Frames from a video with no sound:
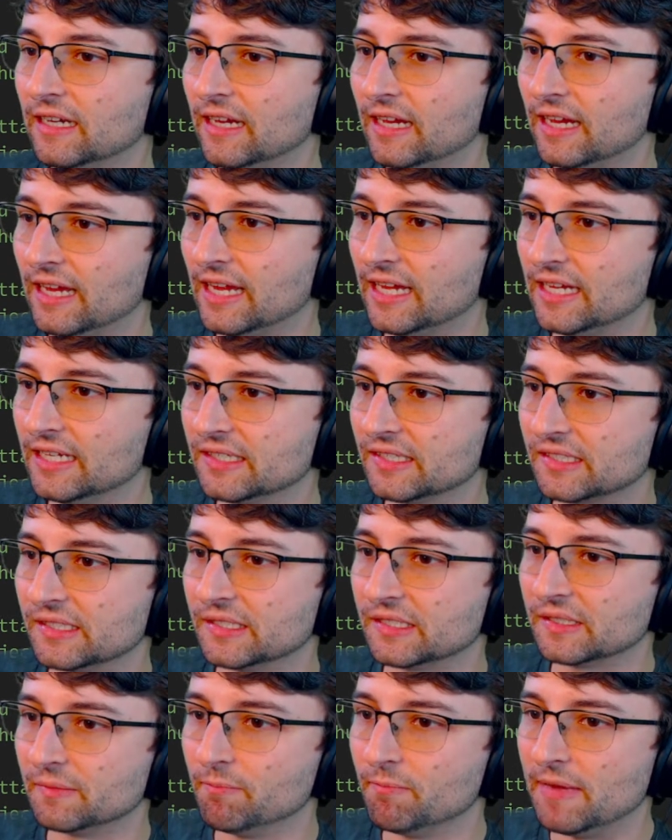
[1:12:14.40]
has
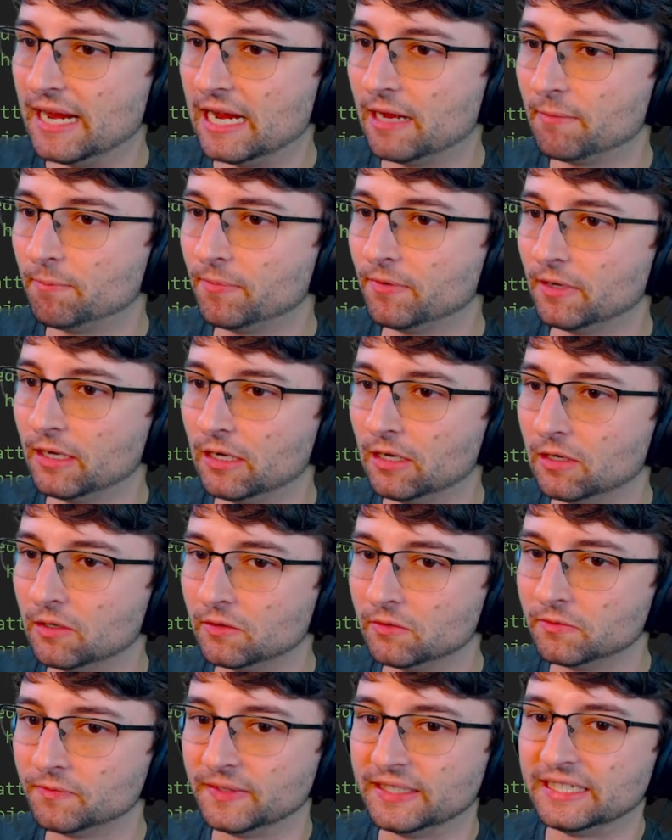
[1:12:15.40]
this map
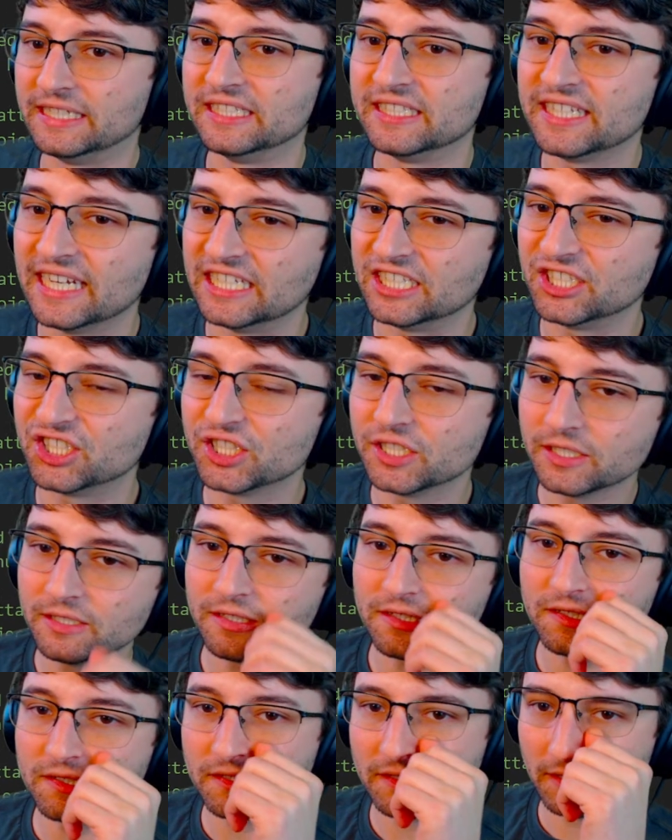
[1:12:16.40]
of
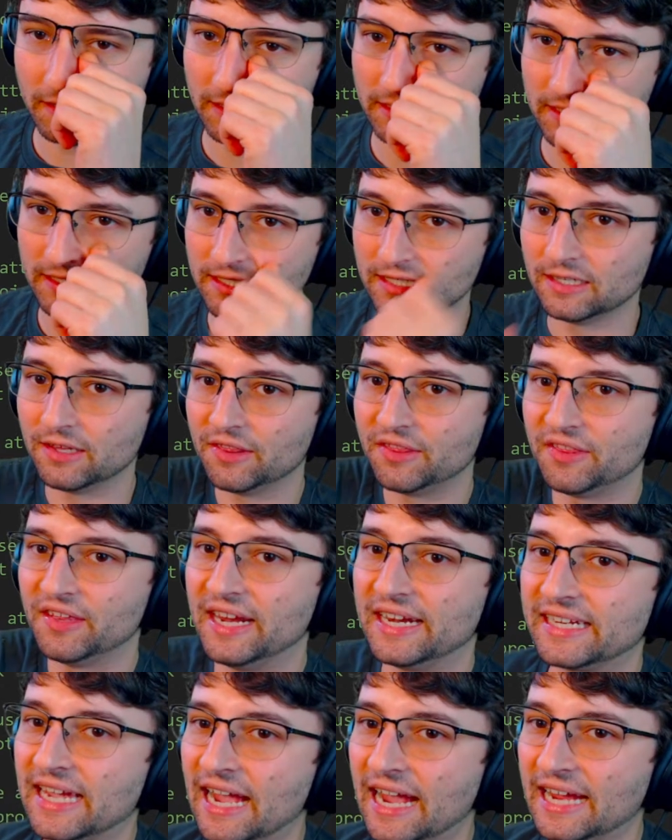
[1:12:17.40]
intentions
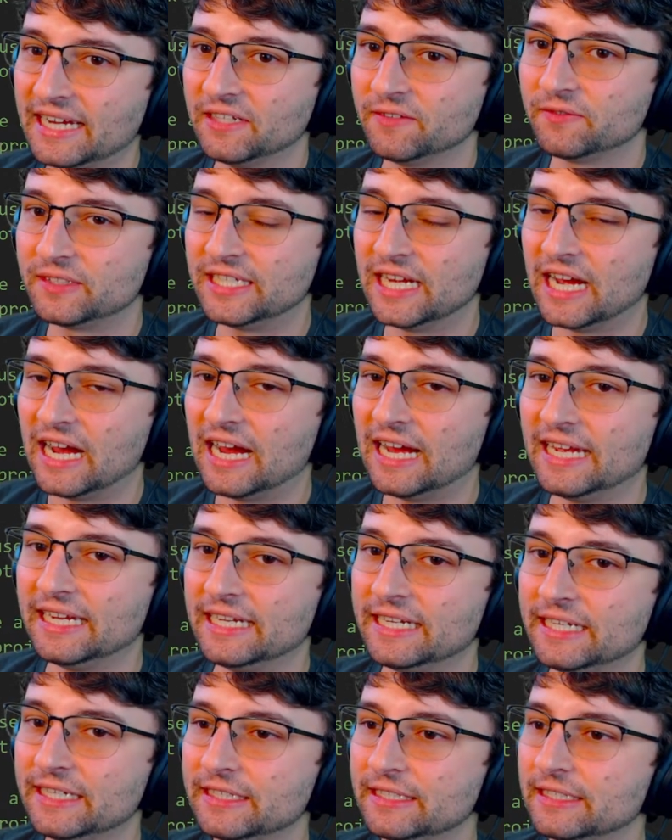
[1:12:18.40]
that kind of
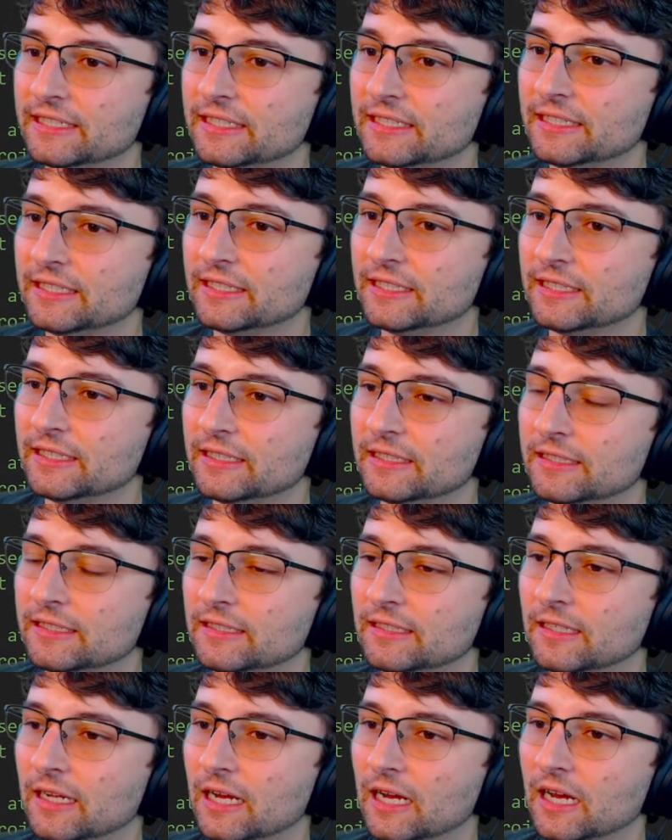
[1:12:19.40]
guide
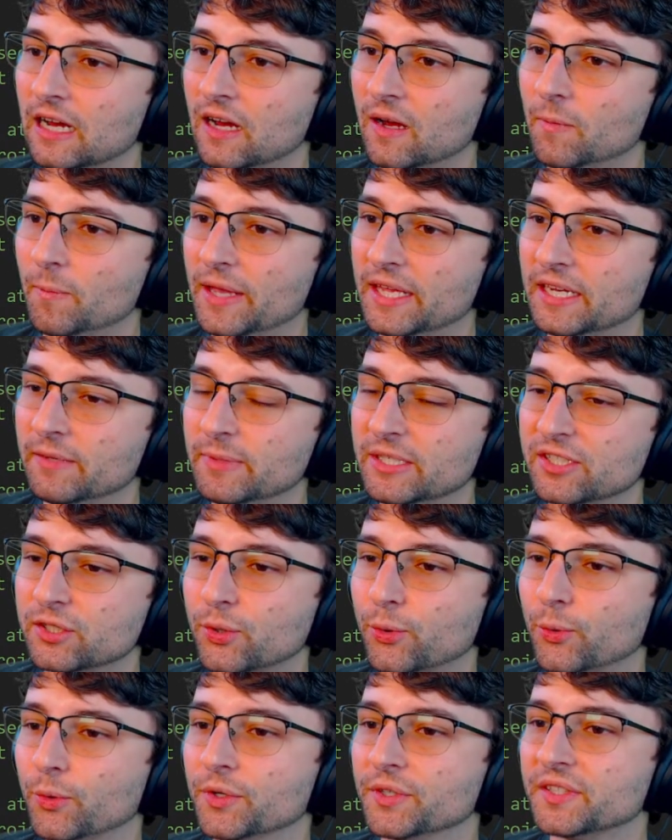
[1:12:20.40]
enemies
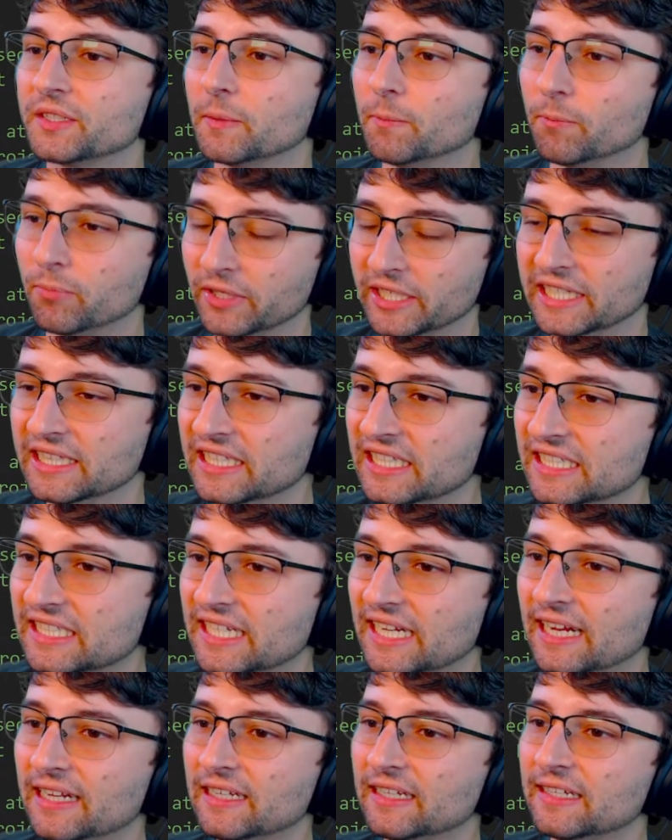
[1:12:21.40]
towards completing the
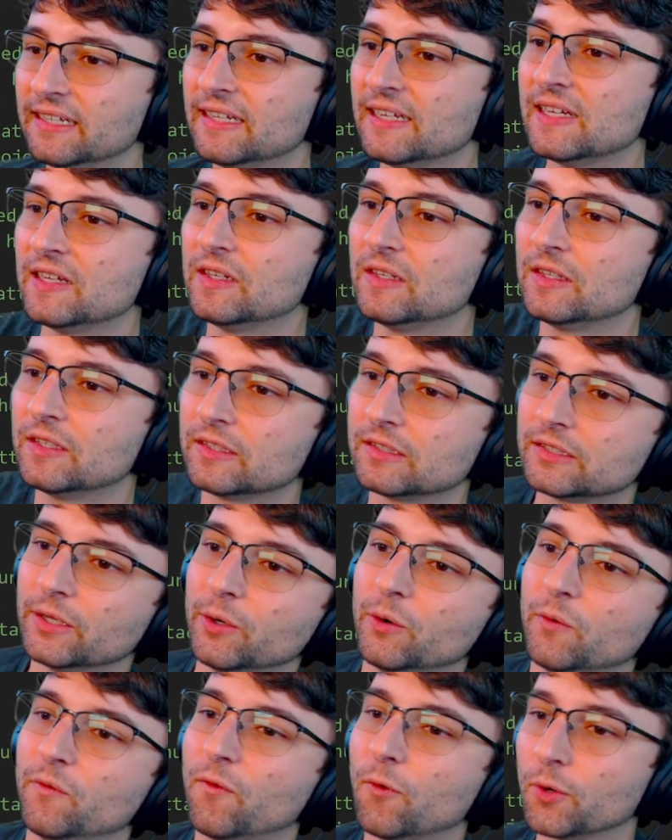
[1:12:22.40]
attack.
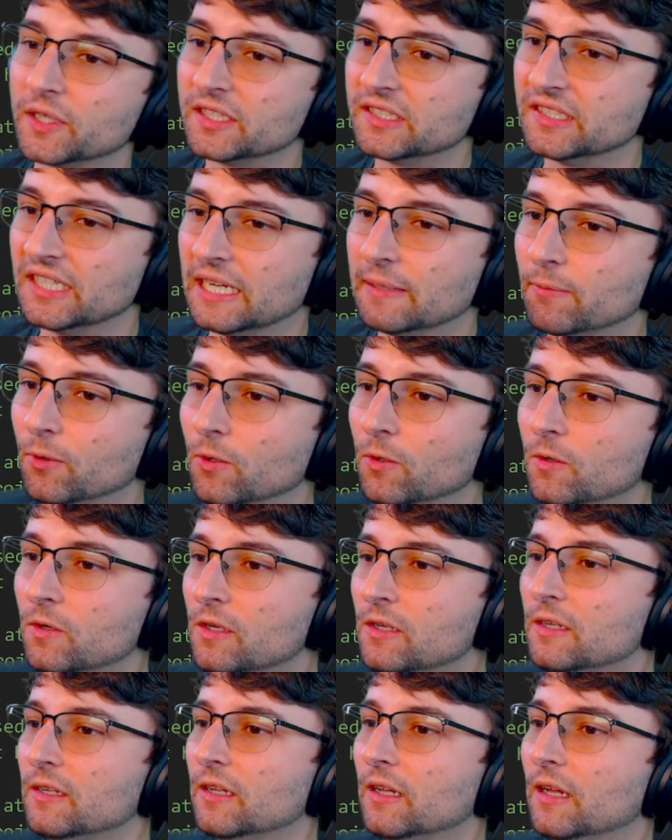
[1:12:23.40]
So, for example,
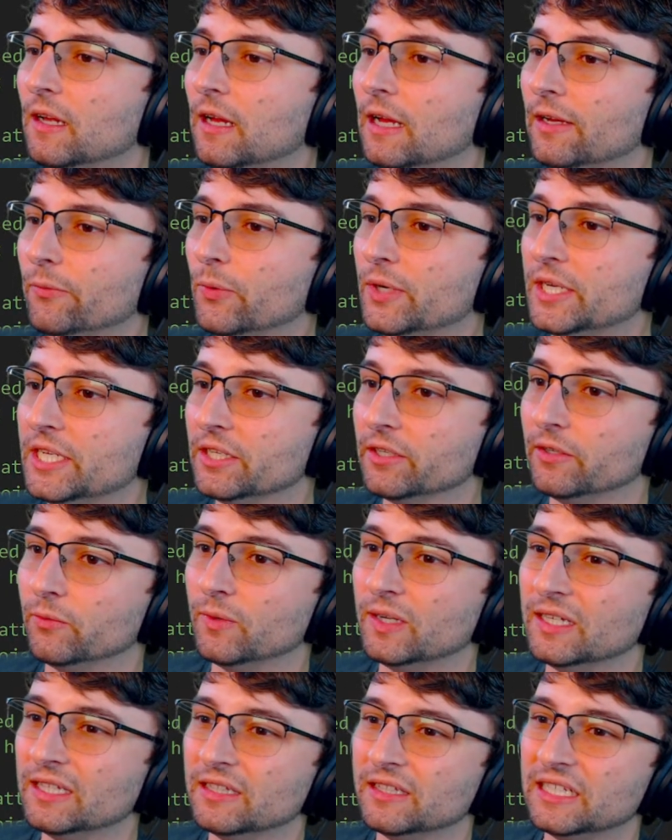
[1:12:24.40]

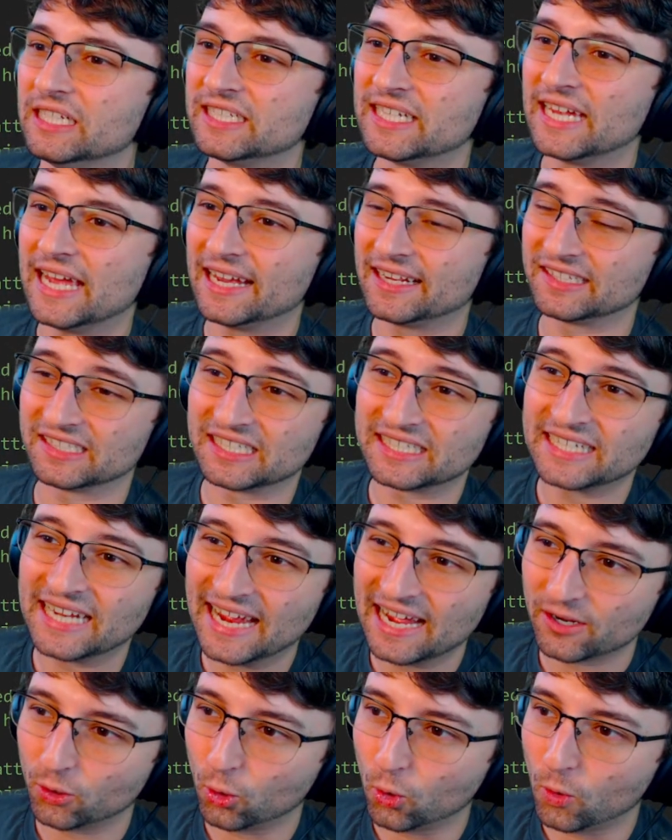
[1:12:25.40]
when the attack is a
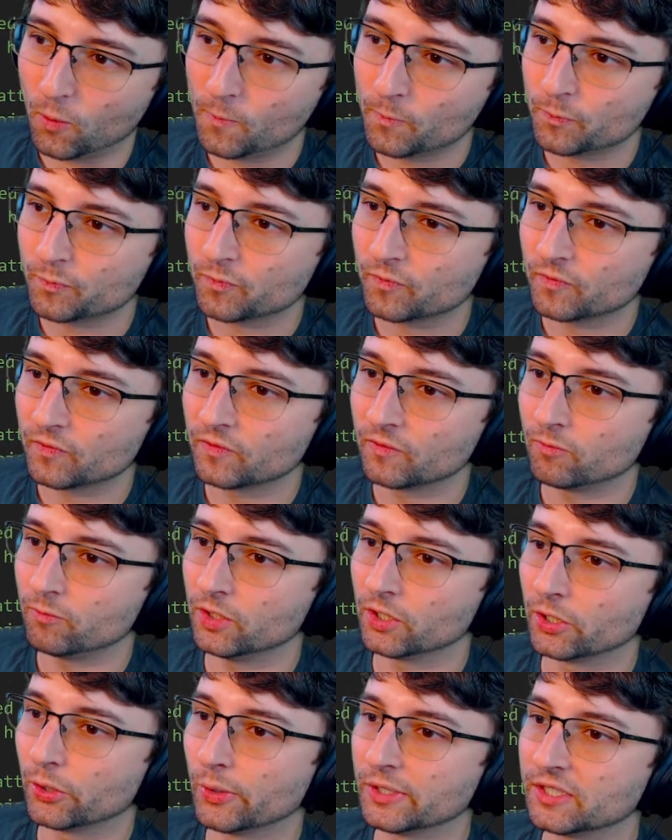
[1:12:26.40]
tackle,
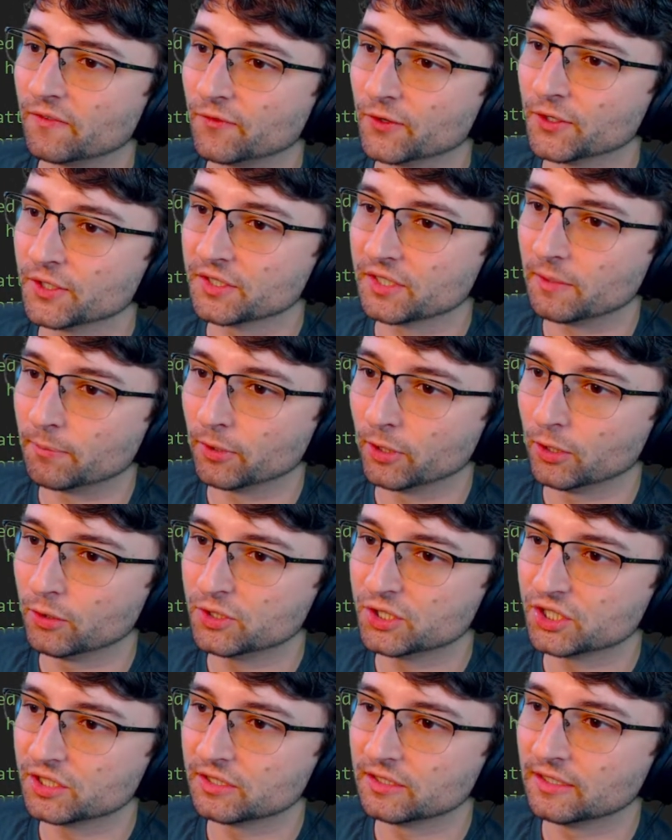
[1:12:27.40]
you're going to first
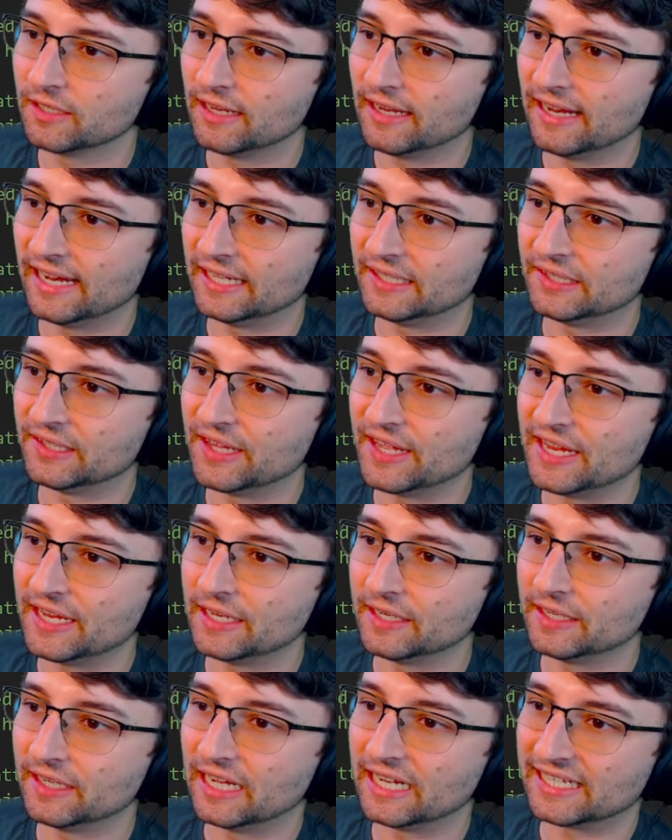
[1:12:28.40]
approach and
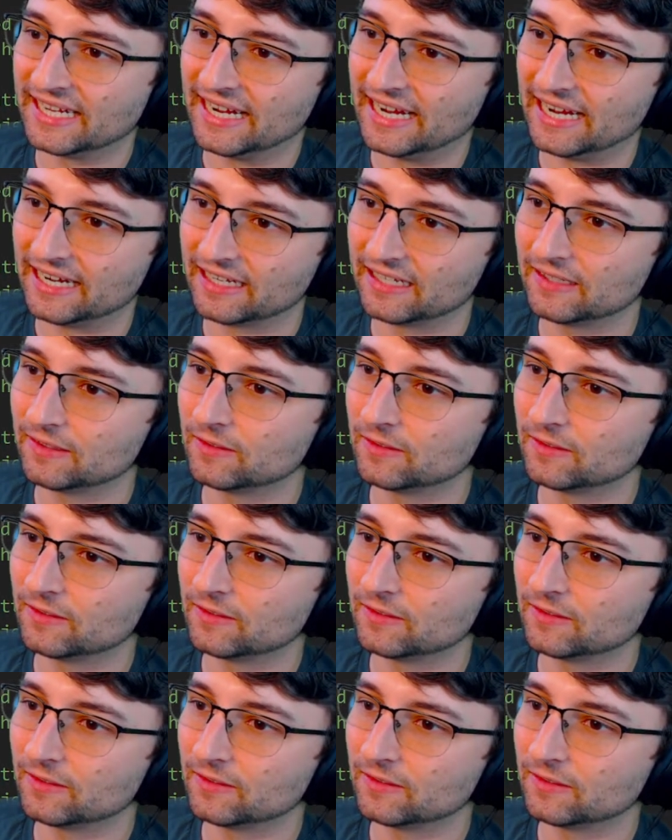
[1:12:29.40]
then attack.